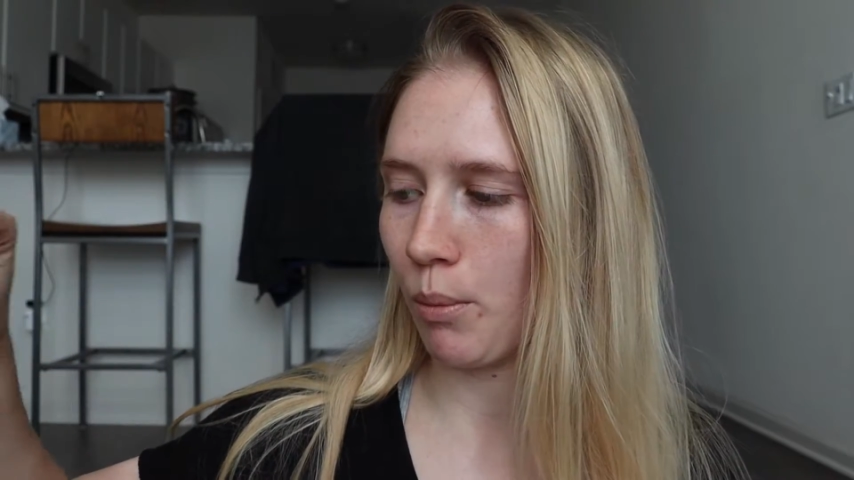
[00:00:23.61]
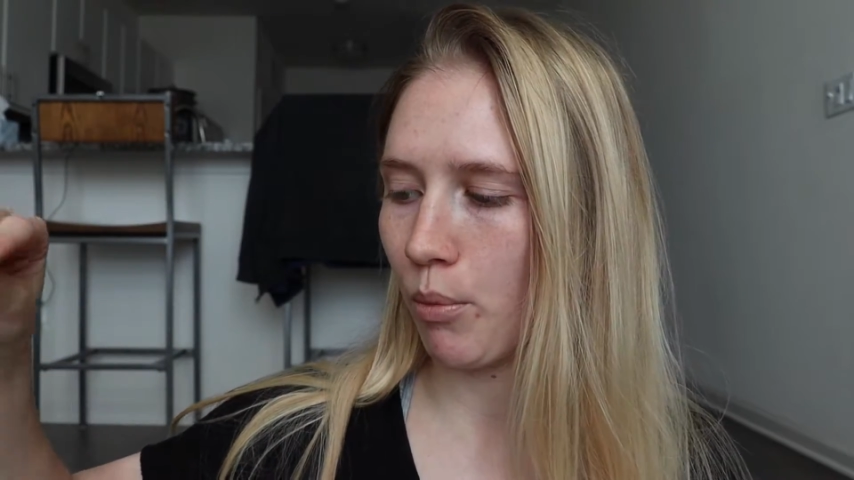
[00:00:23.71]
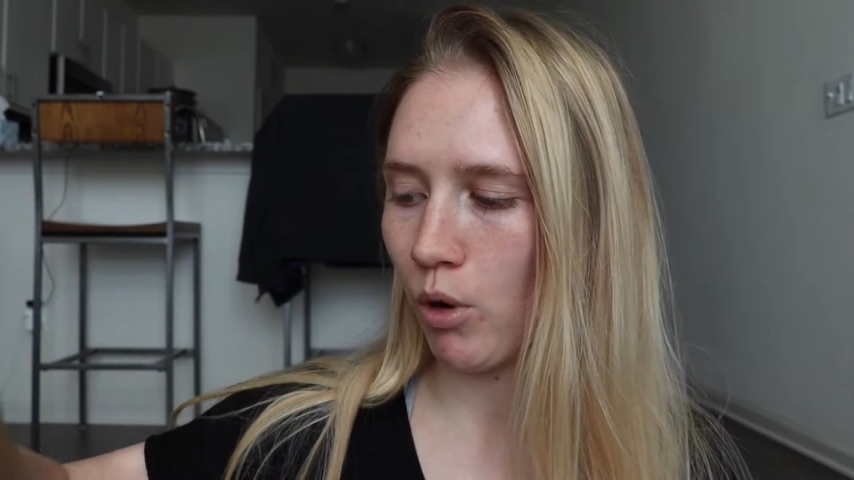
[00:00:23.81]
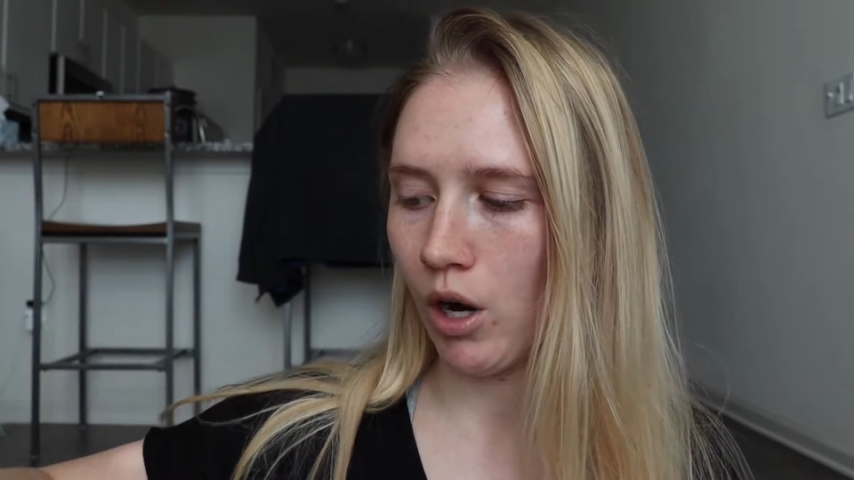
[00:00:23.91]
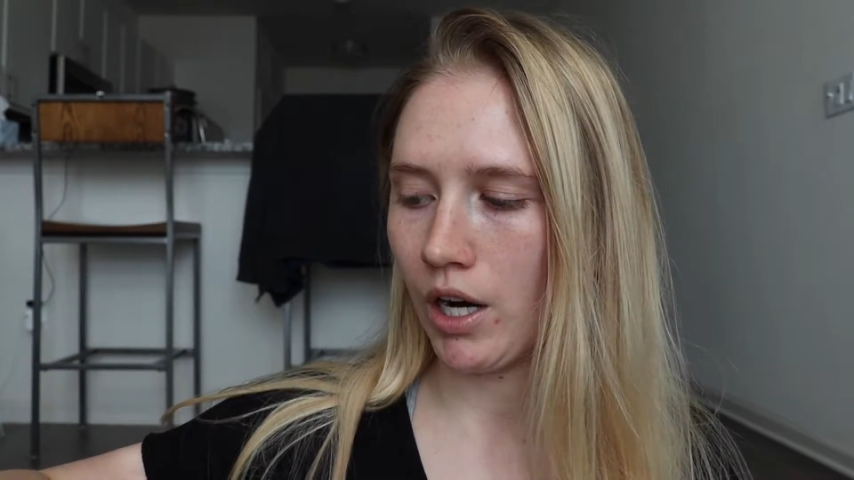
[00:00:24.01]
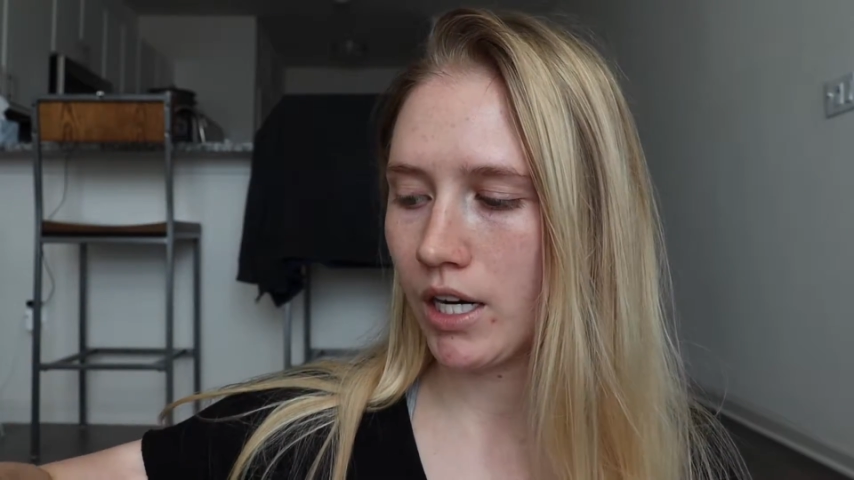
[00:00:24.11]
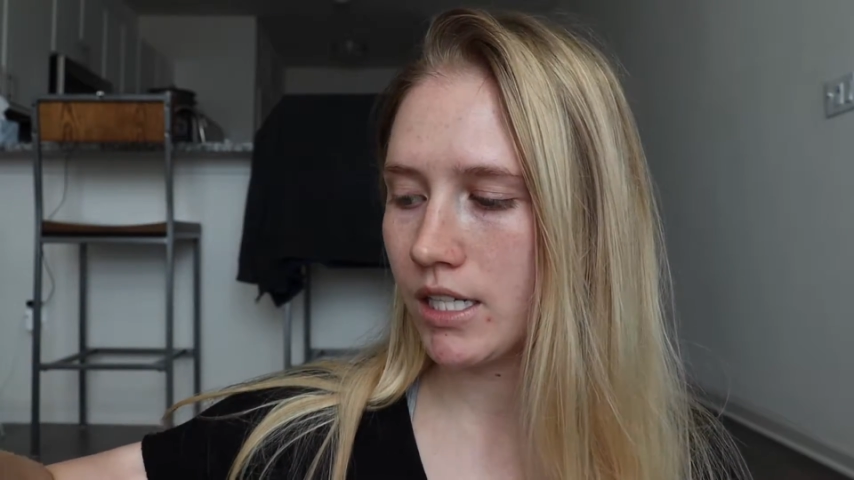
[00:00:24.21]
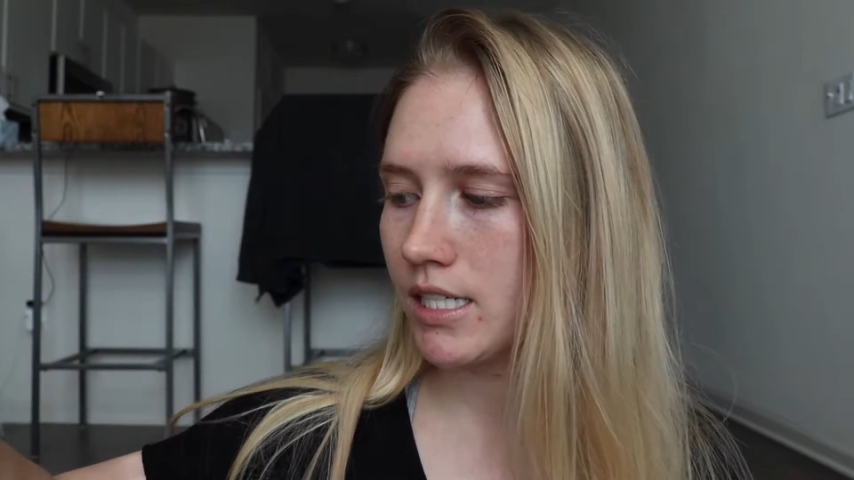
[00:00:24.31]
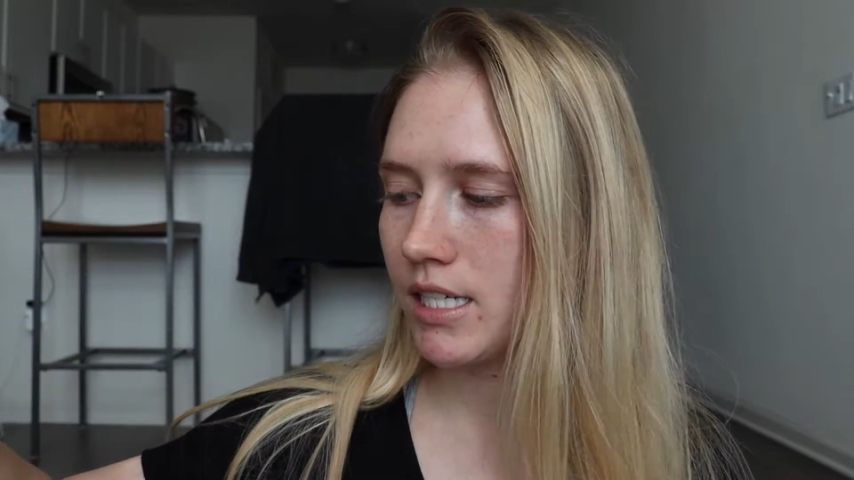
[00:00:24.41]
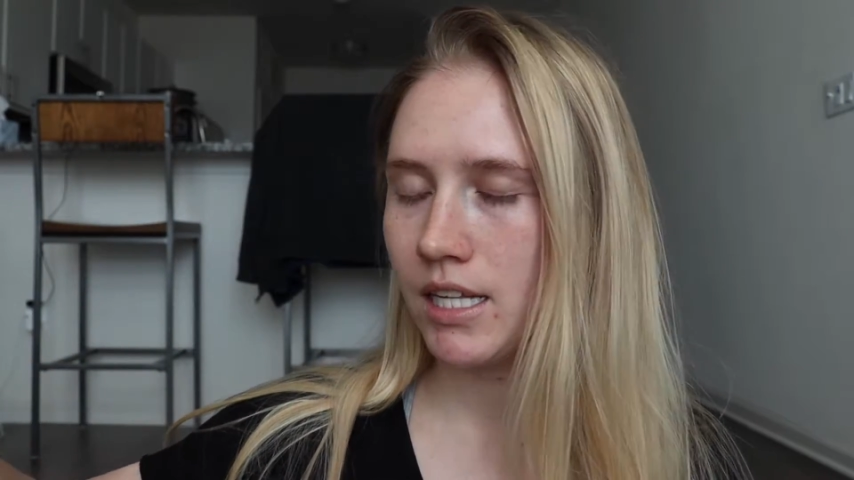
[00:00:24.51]

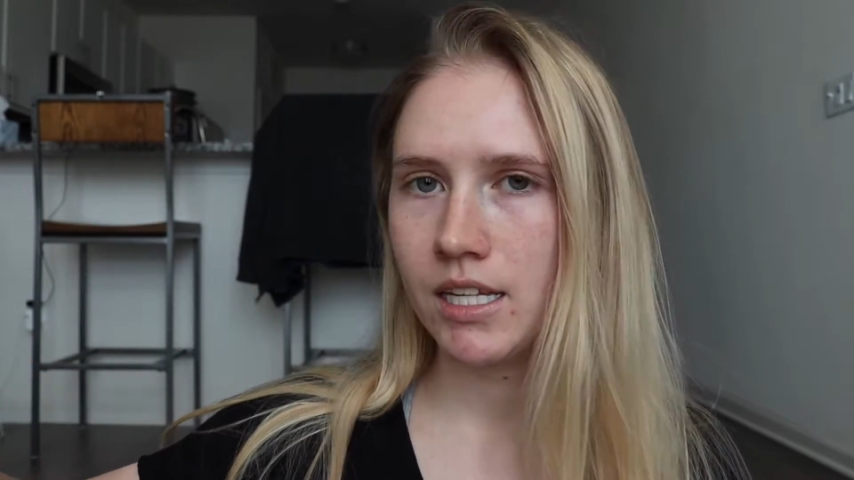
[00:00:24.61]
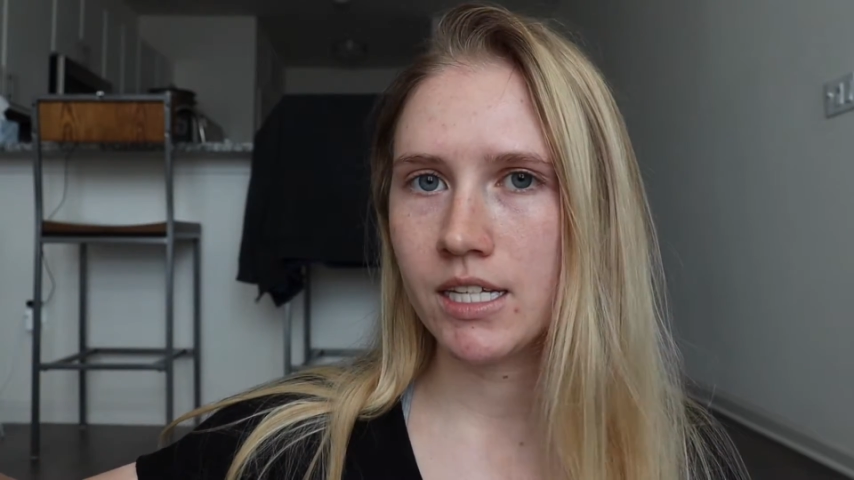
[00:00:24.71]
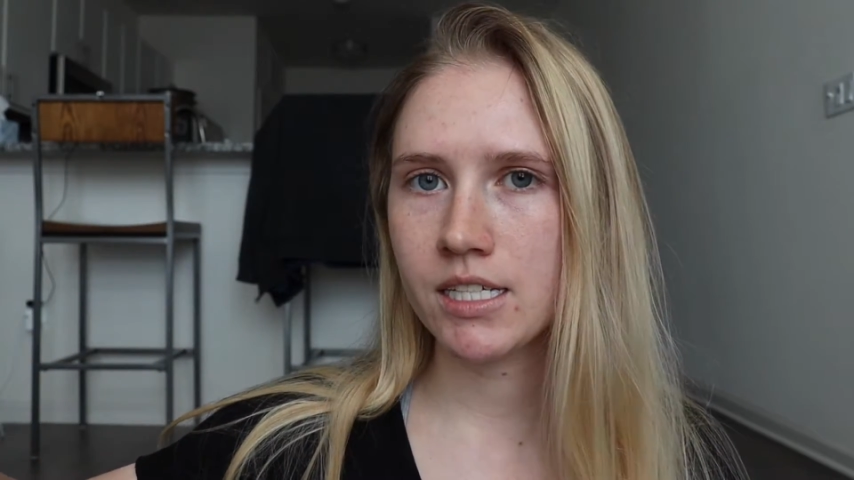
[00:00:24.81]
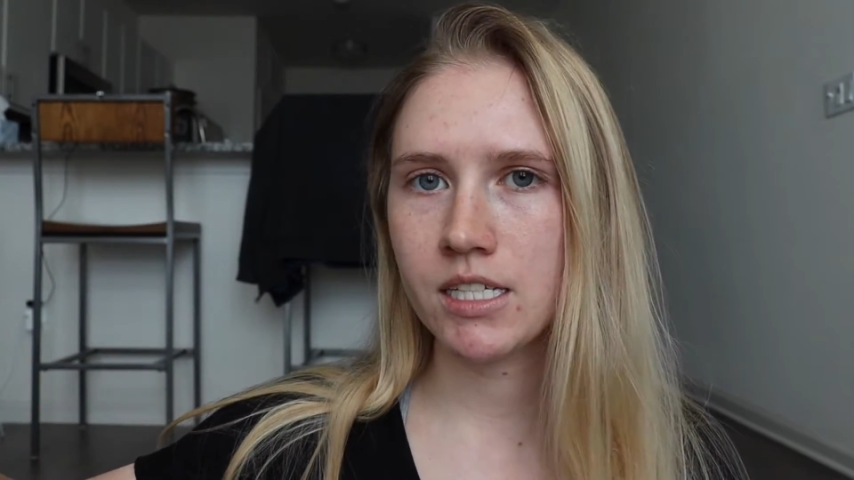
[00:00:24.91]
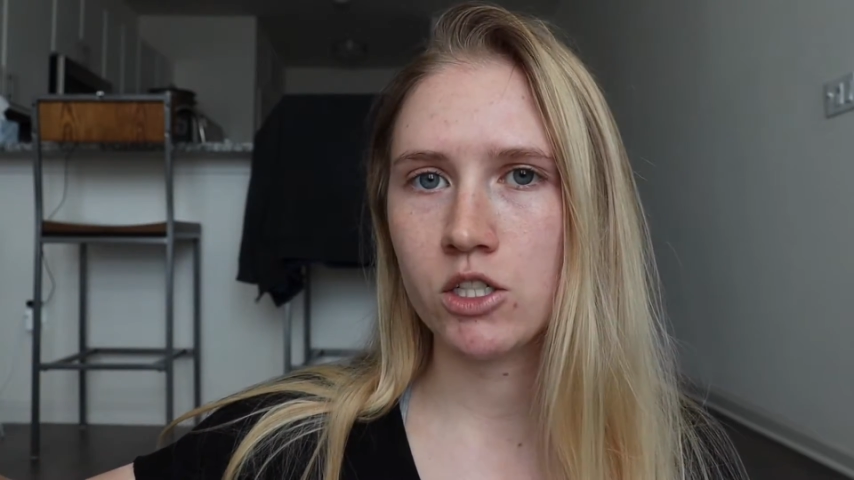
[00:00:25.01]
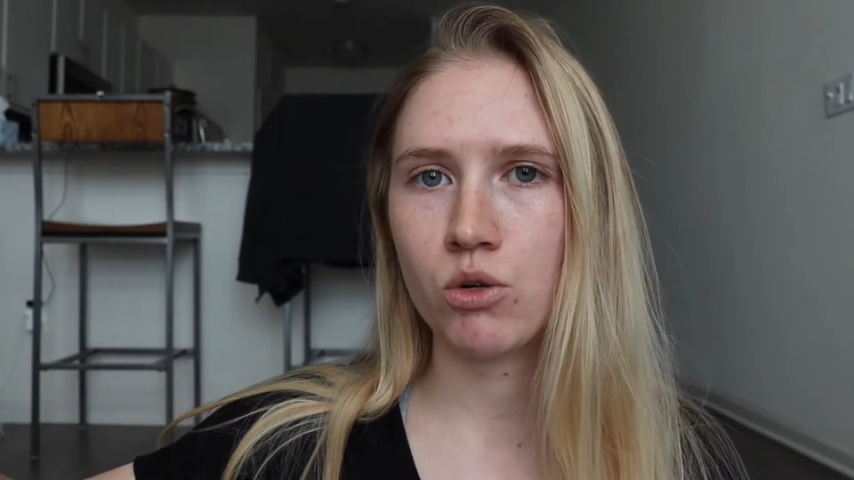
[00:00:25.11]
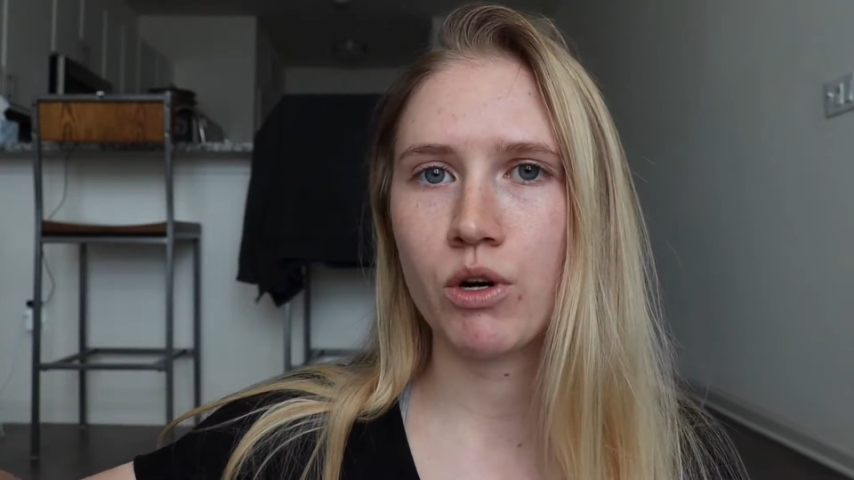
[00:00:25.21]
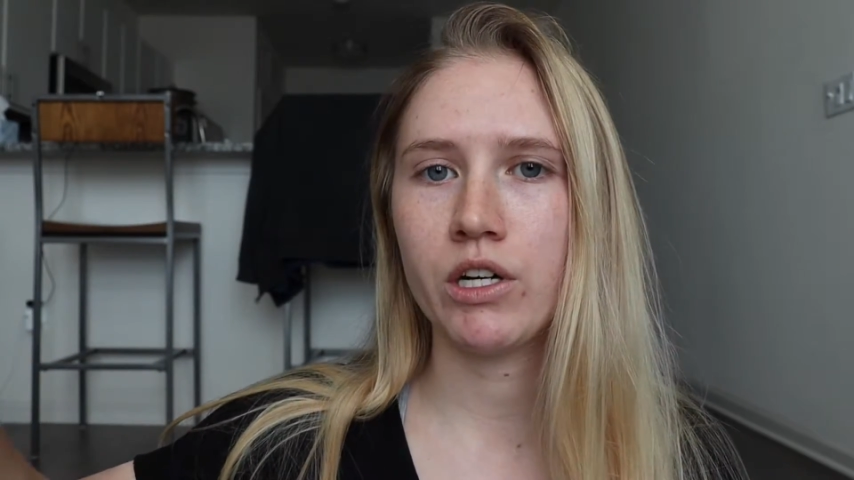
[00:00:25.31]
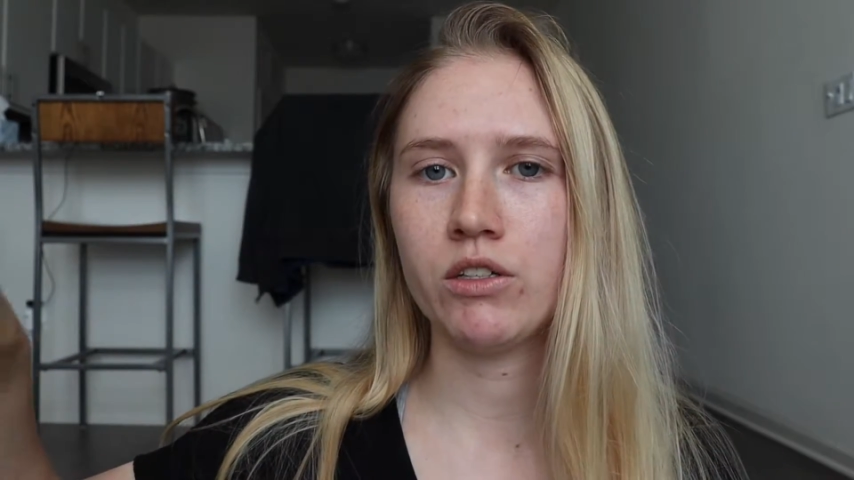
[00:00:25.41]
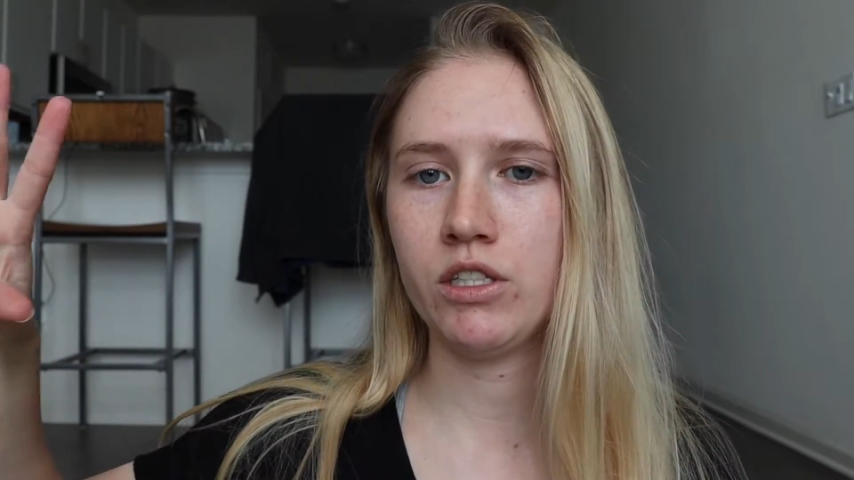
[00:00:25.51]
products in this
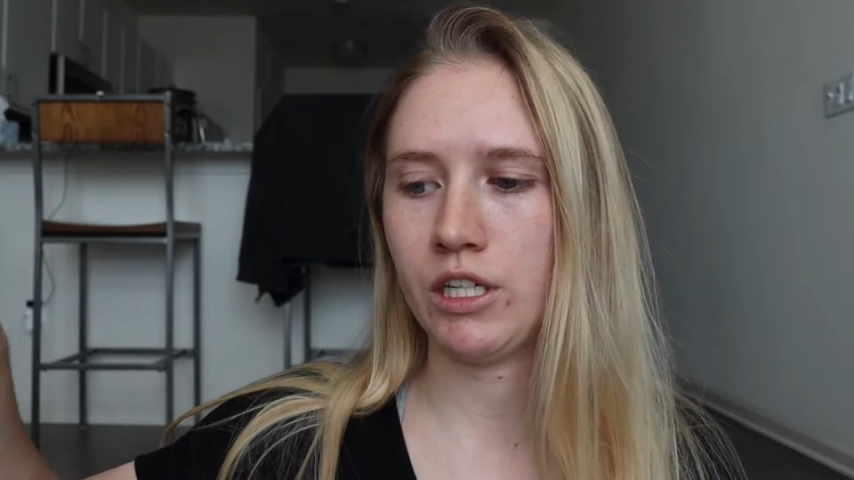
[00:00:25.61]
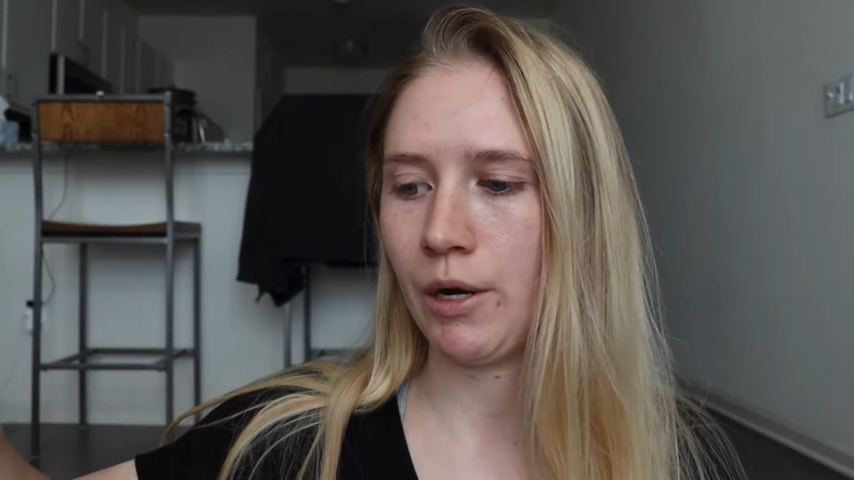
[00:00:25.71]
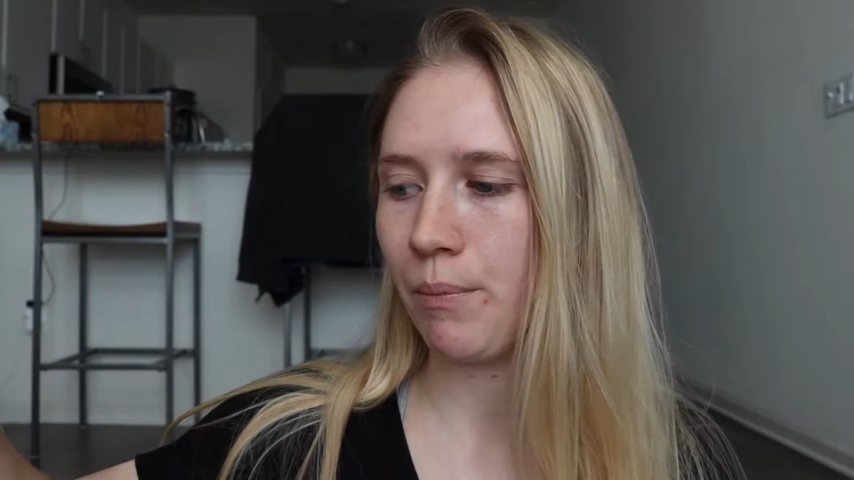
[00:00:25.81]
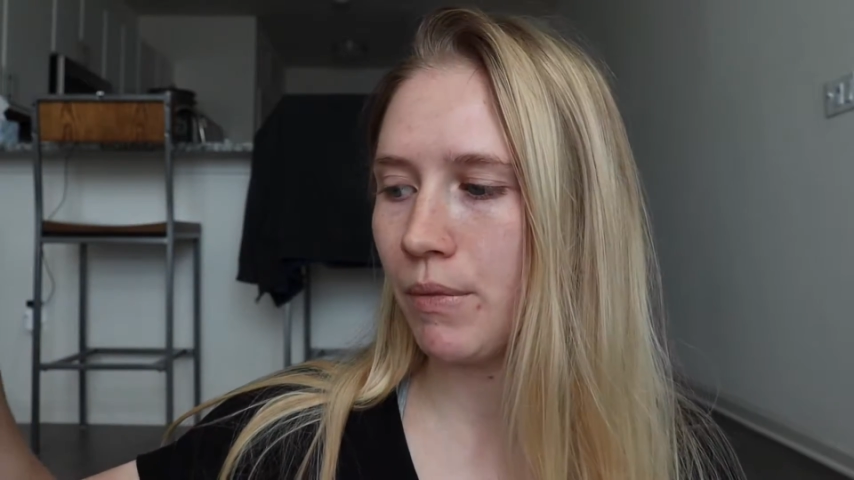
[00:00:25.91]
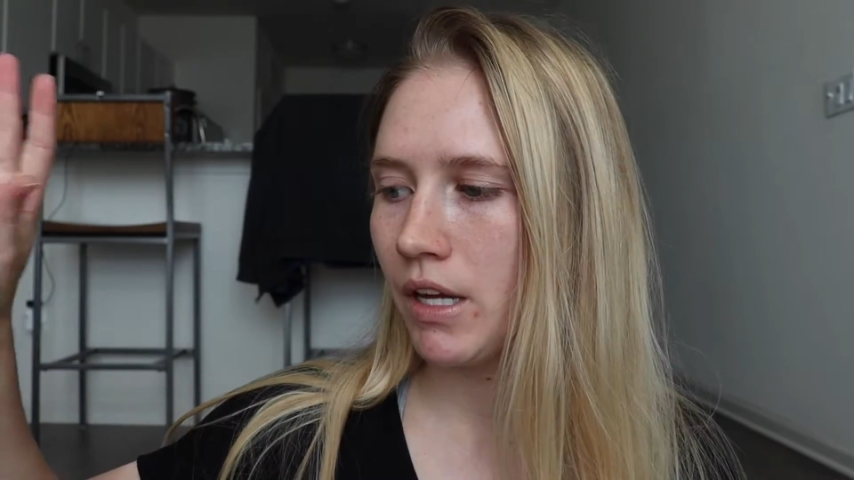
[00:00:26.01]
tutorial. So